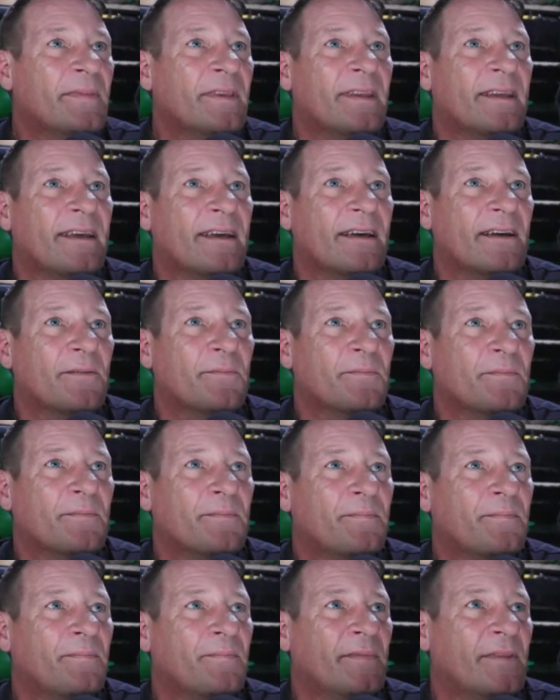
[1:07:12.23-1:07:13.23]
Yeah,
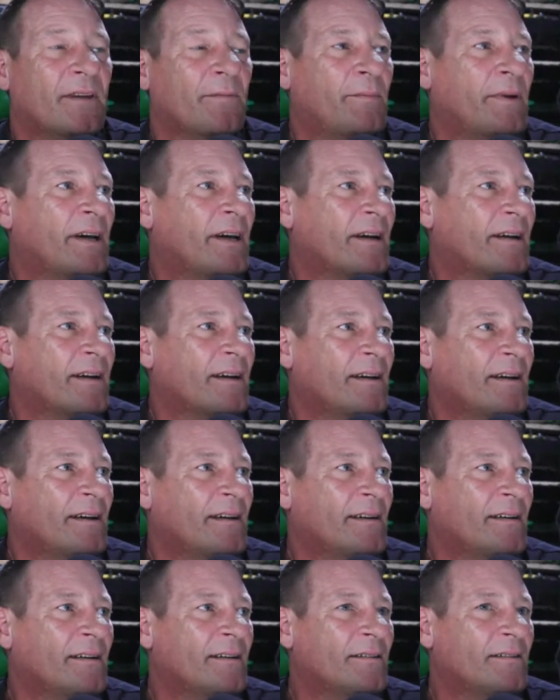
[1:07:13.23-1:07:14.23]
get back.
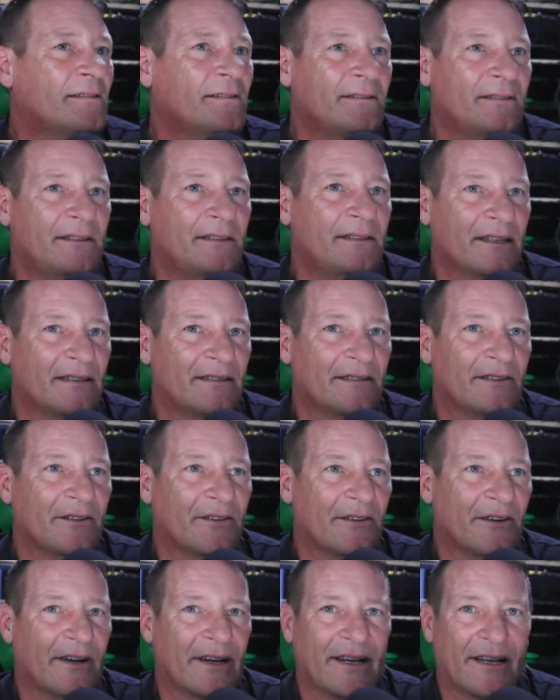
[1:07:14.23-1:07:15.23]
As you guys don't
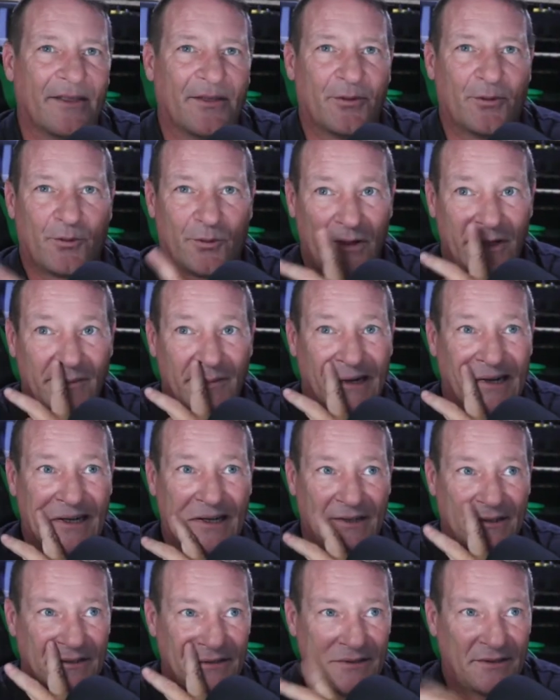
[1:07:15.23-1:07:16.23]
know, I got three
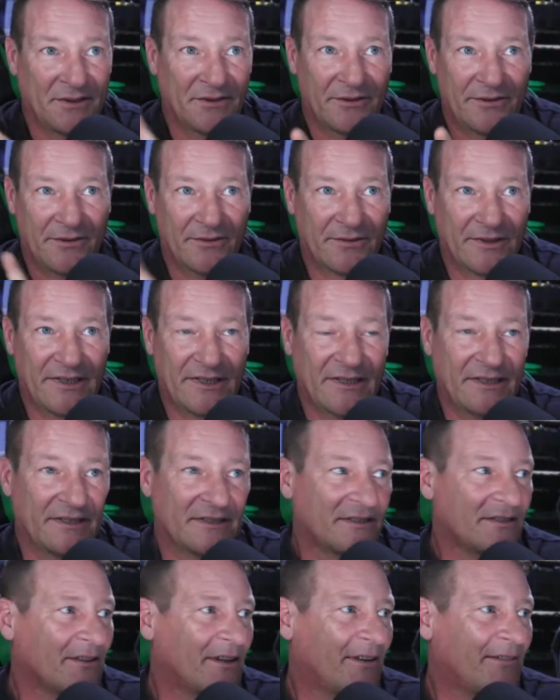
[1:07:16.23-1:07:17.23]
monitors going over here,
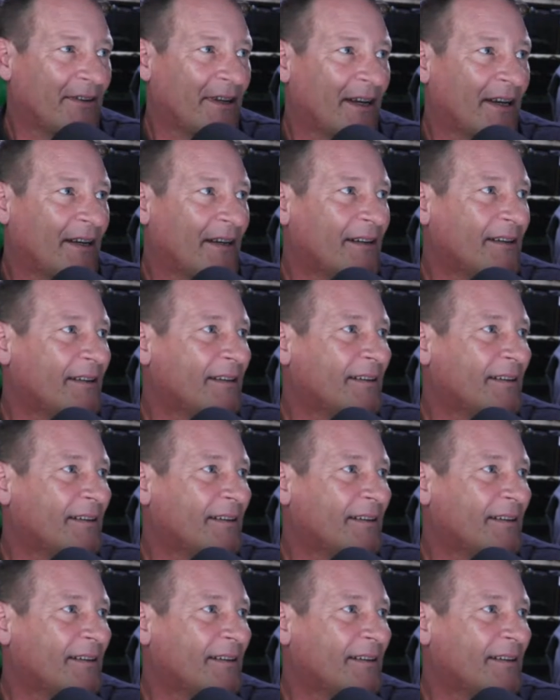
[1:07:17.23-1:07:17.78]
so I've got